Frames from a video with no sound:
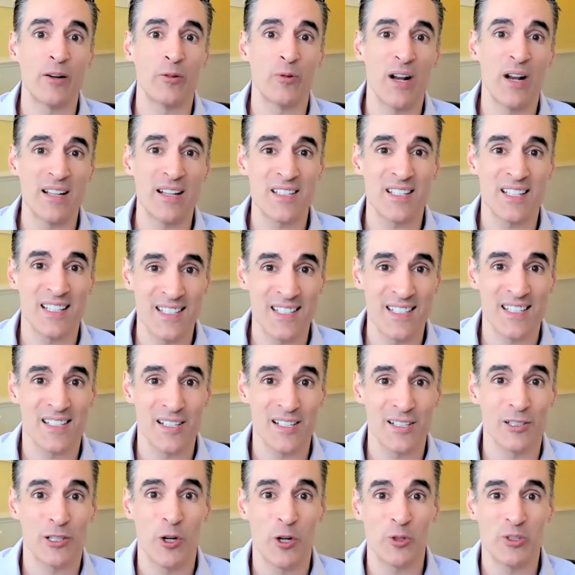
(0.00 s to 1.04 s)
Rates can
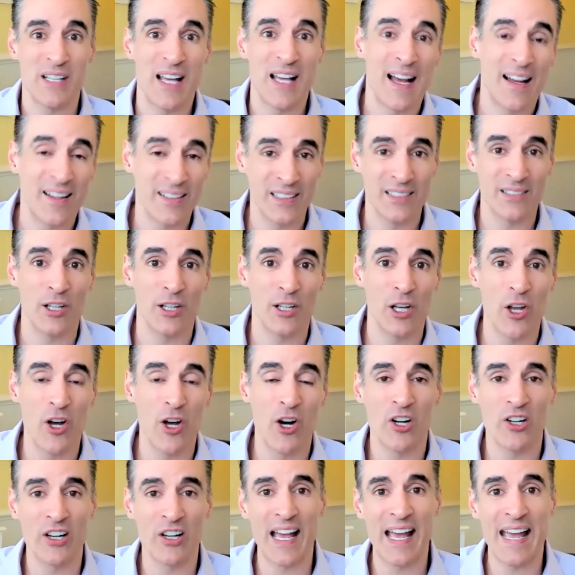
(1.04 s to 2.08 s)
still go down in the
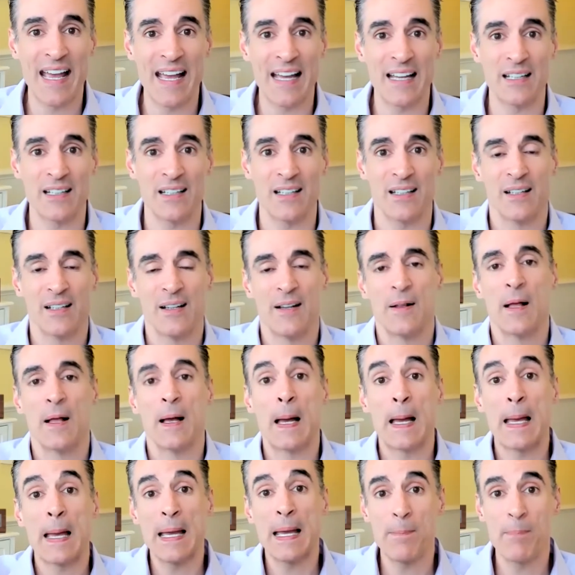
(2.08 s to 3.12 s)
long end,
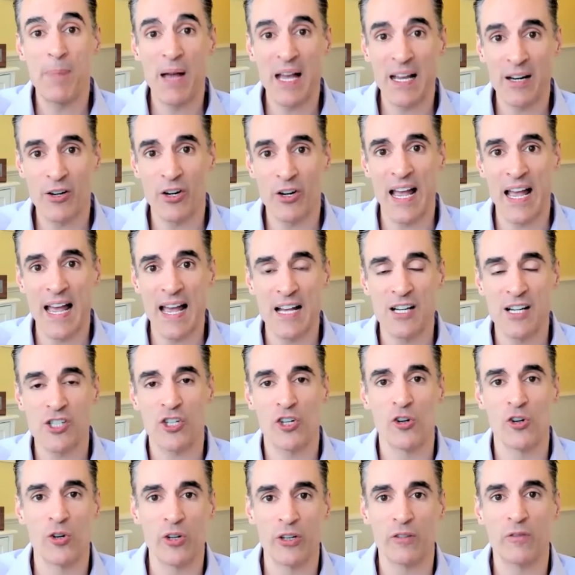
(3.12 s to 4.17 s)
a better hedge
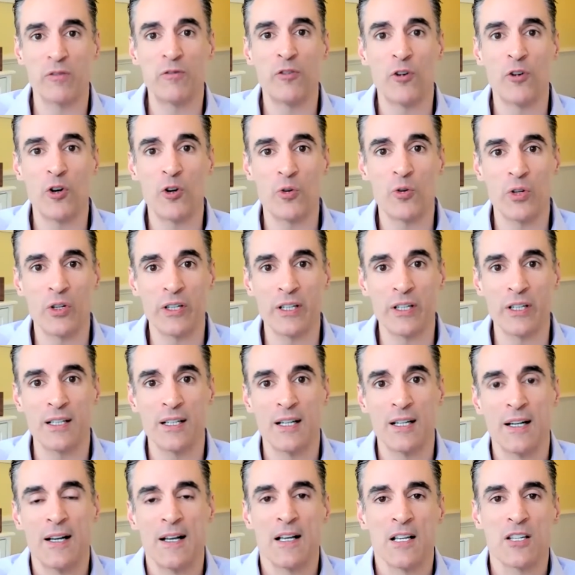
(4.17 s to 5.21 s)
going forward.
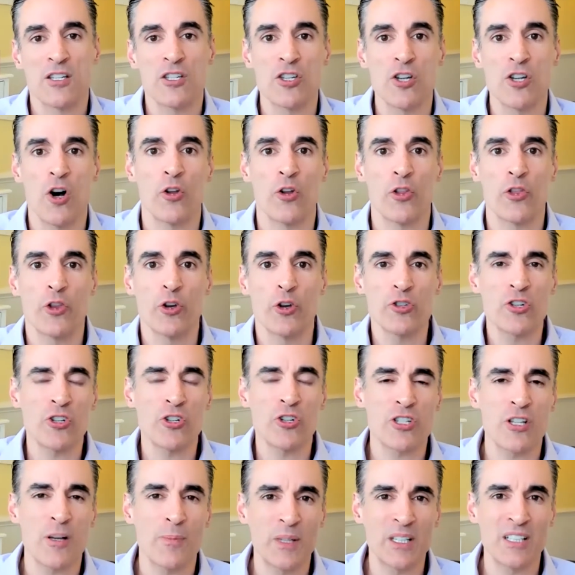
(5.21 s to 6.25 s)
So those are
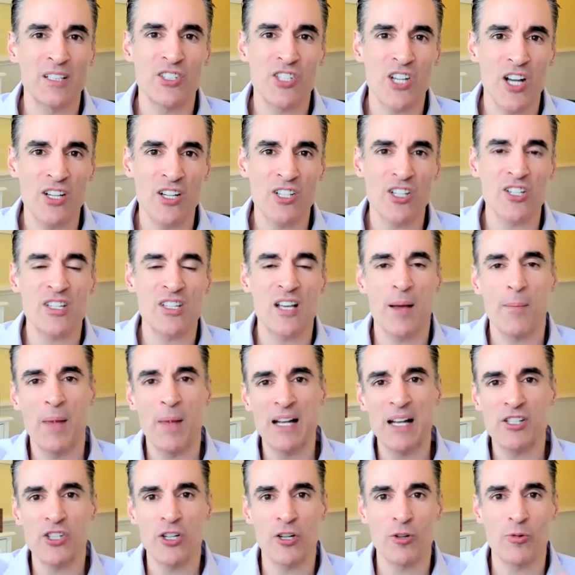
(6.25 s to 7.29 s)
some of the changes I
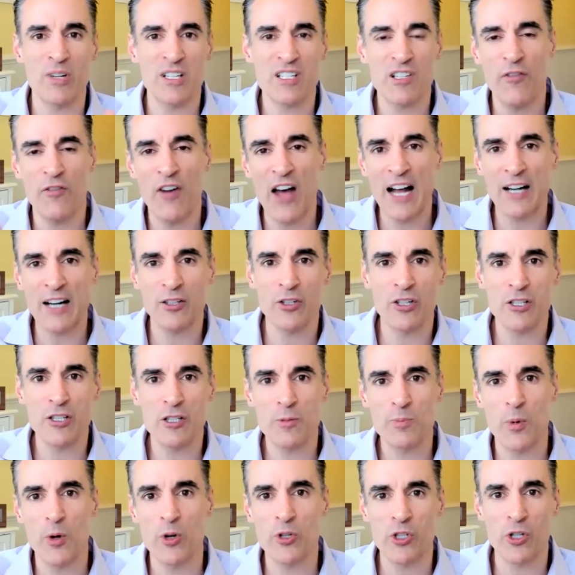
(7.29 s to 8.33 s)
mentioned. Risk factor
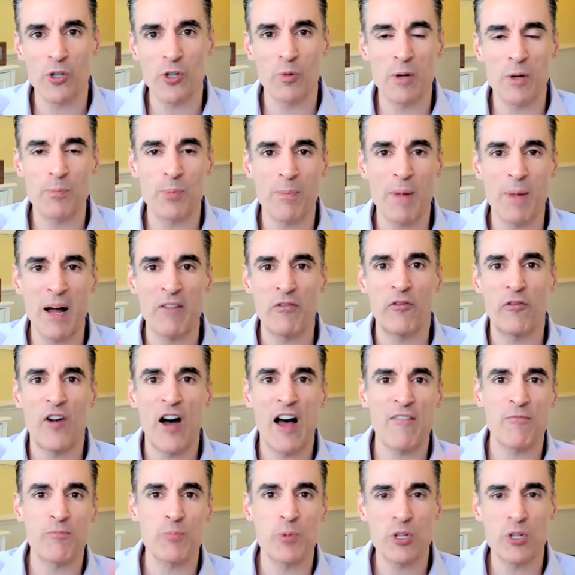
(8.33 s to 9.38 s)
exposure, we put about
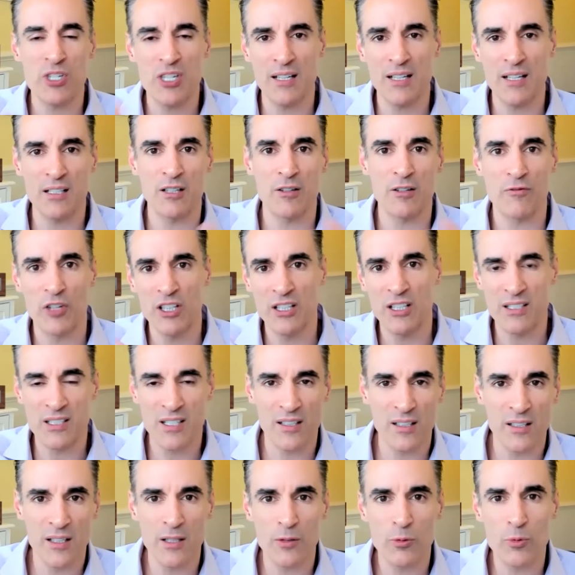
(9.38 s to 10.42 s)
5% in a
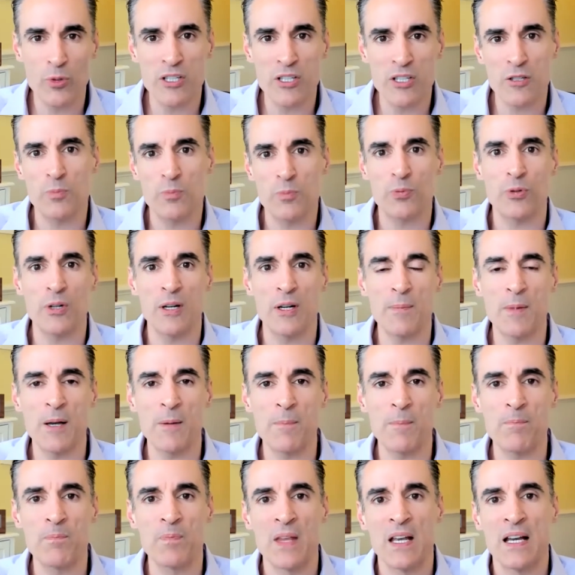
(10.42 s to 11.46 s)
volatility risk
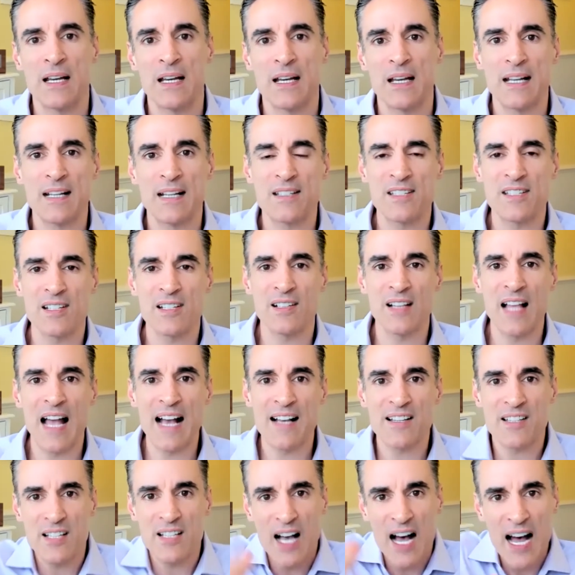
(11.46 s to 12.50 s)
premium. It still
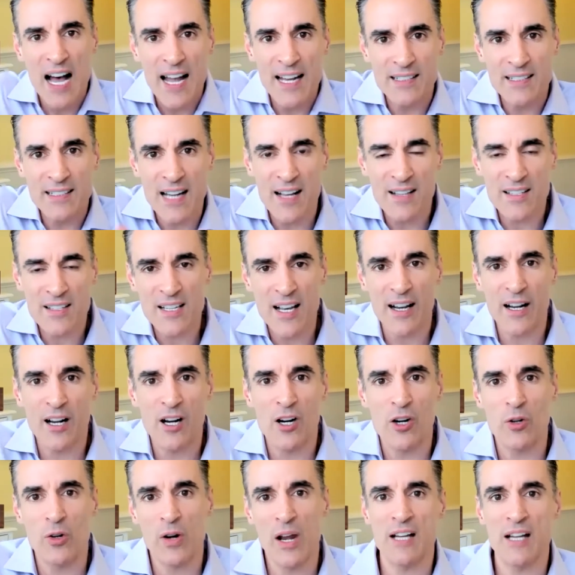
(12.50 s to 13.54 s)
has high downside
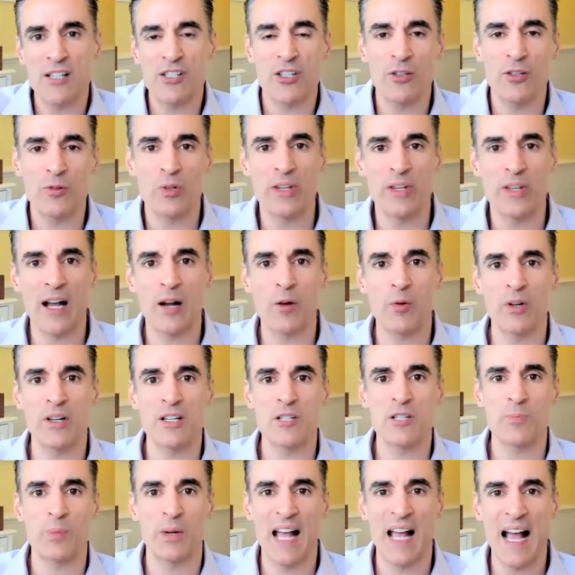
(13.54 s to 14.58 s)
correlation with
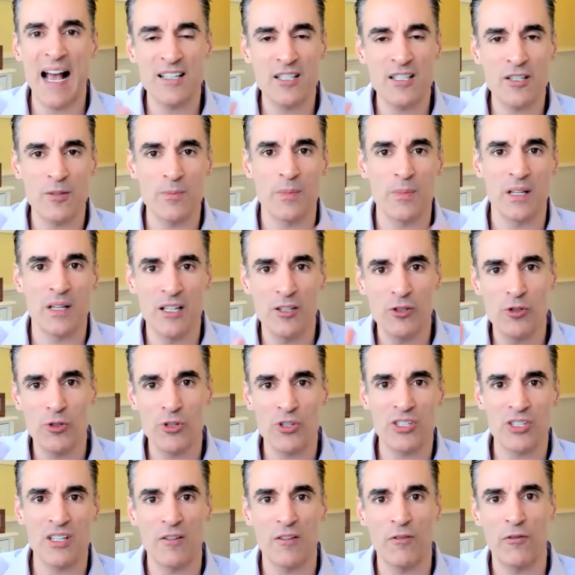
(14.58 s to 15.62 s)
equities, but it has some
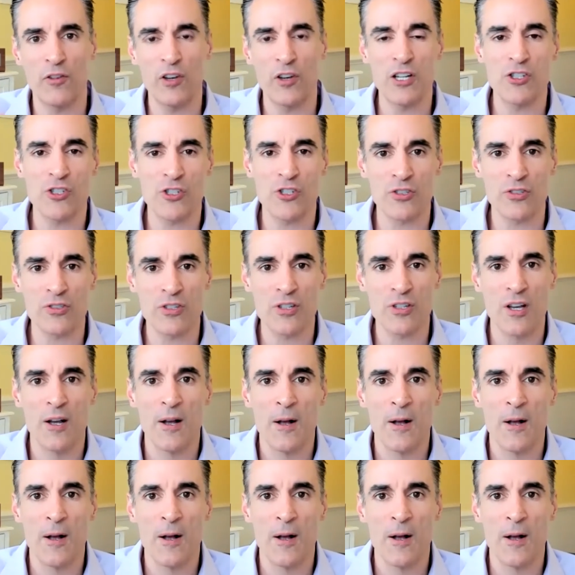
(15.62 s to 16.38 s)
interesting features.